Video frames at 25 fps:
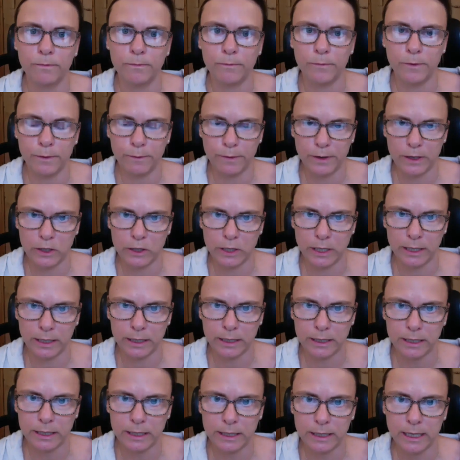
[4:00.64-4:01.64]

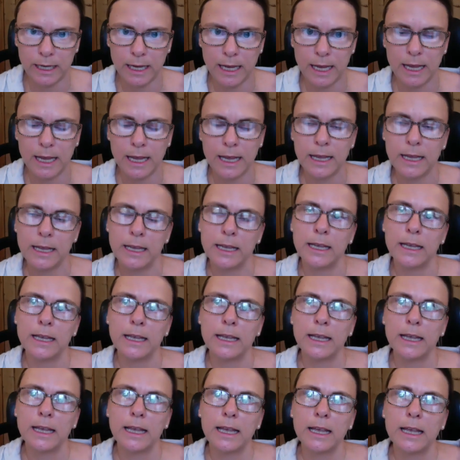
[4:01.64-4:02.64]
revisions
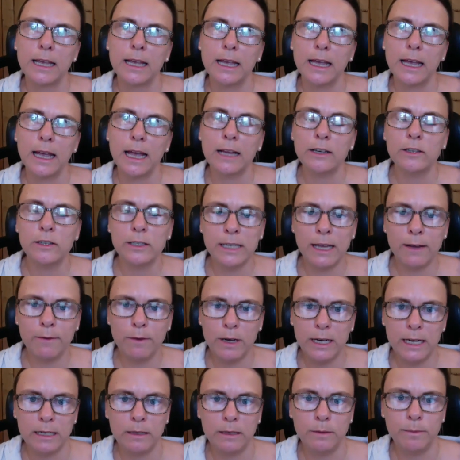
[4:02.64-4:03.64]
and just have a
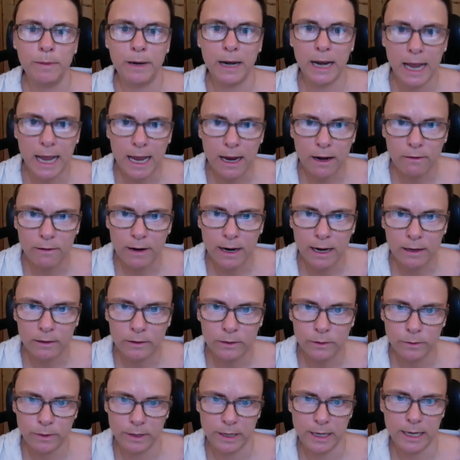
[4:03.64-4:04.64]
little play
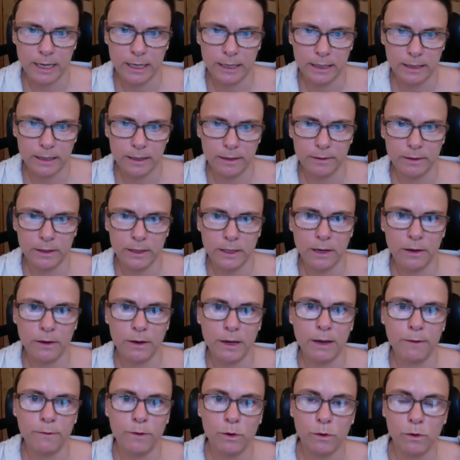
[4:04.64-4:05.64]
around with it. So
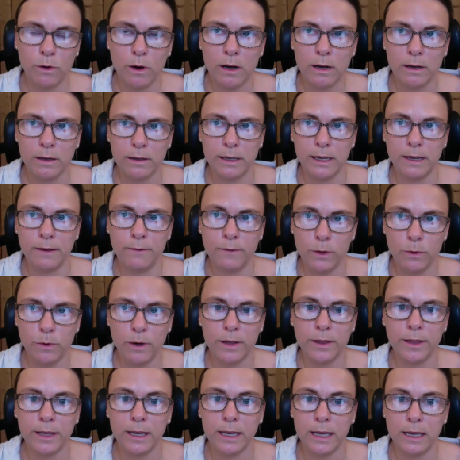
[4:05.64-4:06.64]
if you are
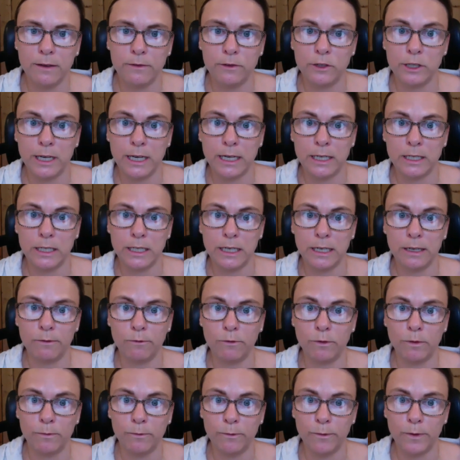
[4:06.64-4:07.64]
thinking of changing
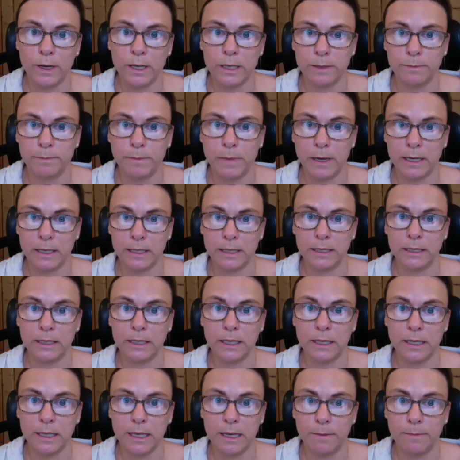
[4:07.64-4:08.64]
from first person
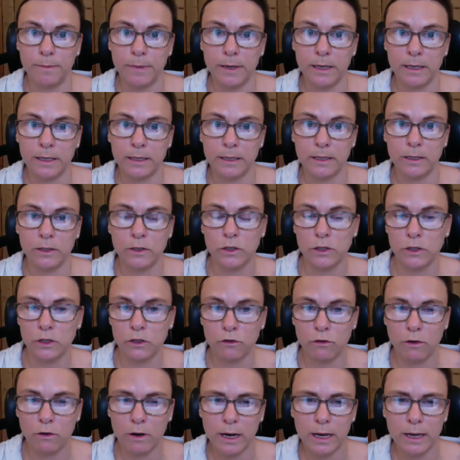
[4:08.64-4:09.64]
to third person, just
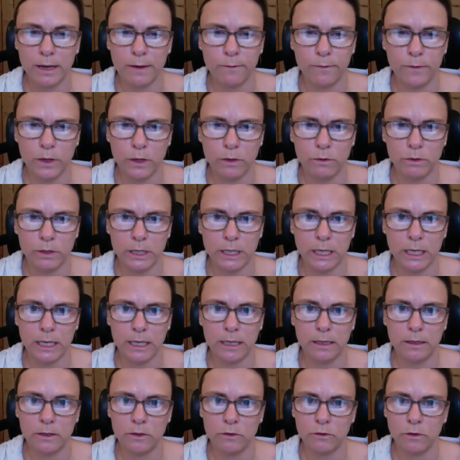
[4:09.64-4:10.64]
try a few
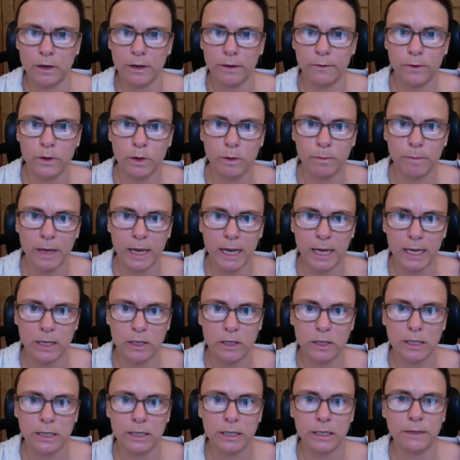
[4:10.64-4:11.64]
scenes, try a few
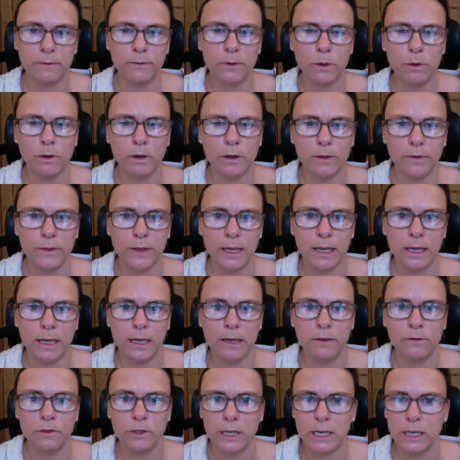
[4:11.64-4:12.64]
pages. And if you are
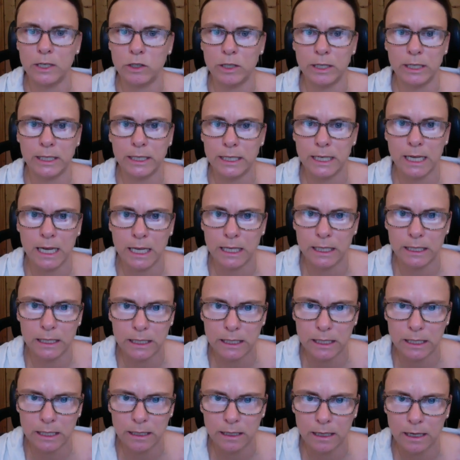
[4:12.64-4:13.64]
thinking of changing
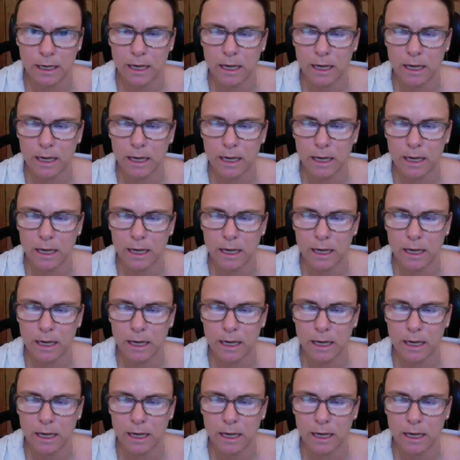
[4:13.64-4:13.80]
tense,